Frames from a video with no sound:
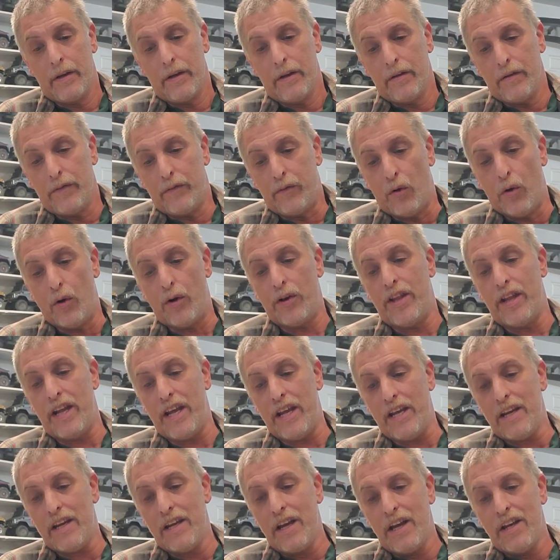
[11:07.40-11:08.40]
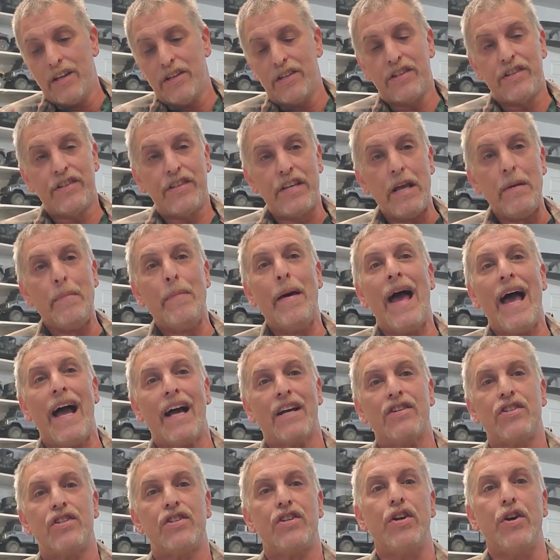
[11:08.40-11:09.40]
For the
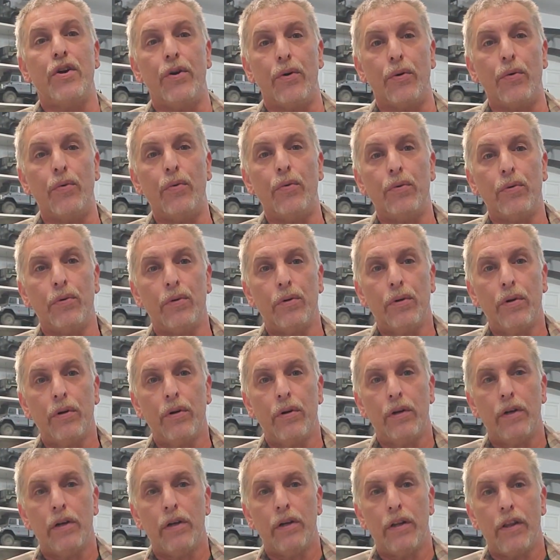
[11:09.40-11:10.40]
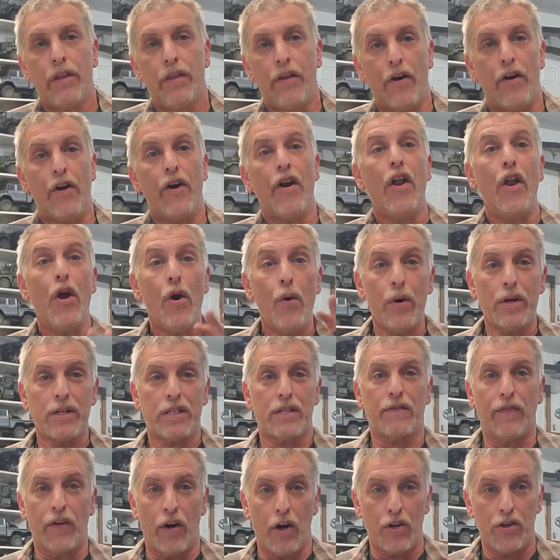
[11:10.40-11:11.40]
C-Max 2, their newest
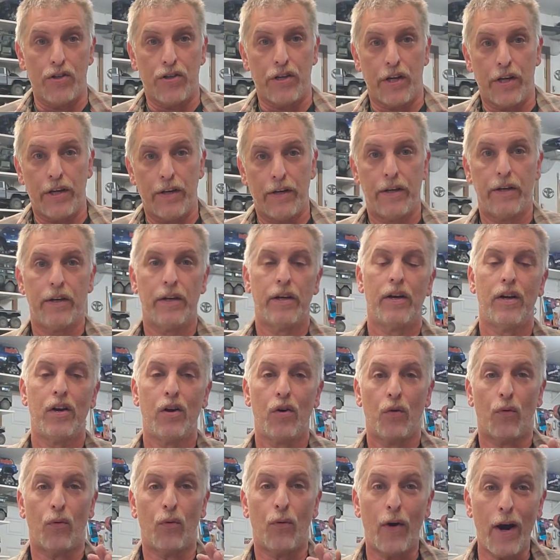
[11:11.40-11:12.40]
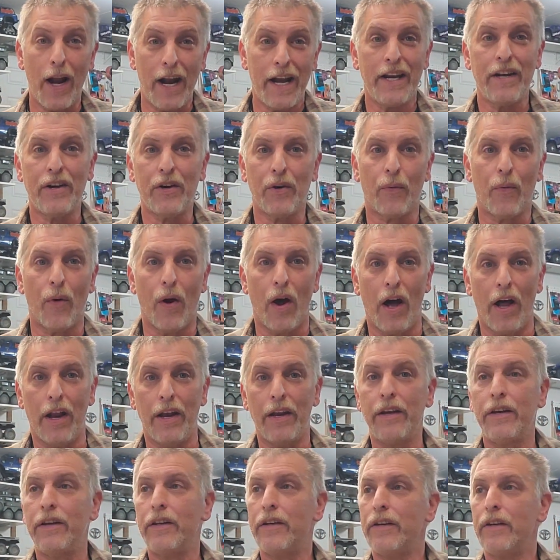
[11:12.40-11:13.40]
version, ready to
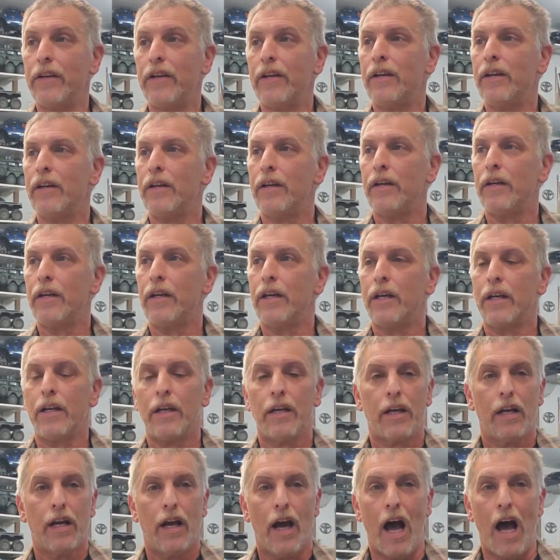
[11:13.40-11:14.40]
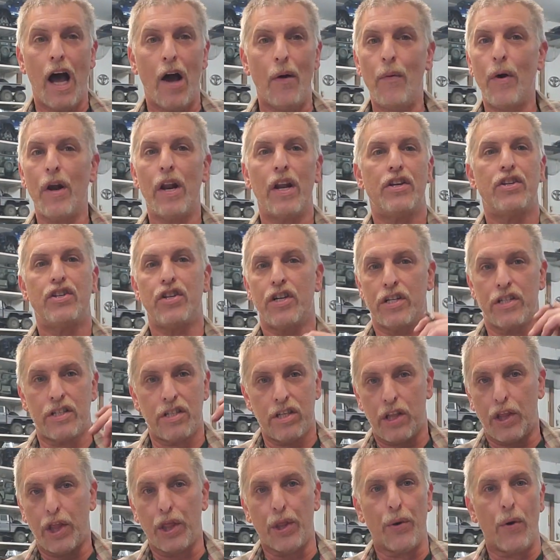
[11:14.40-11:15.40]
run, I would have just
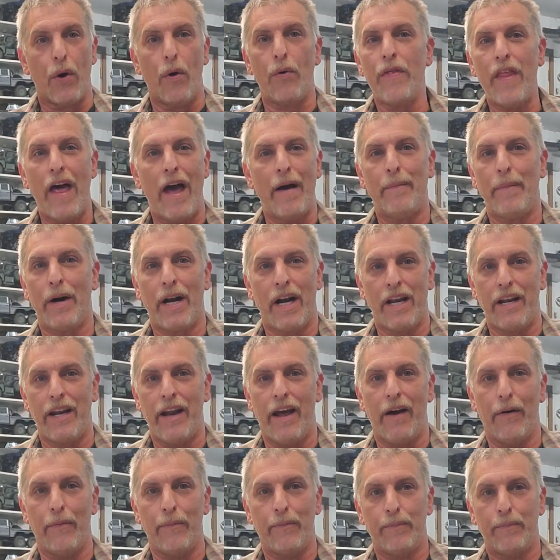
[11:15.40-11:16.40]
thrown that money down.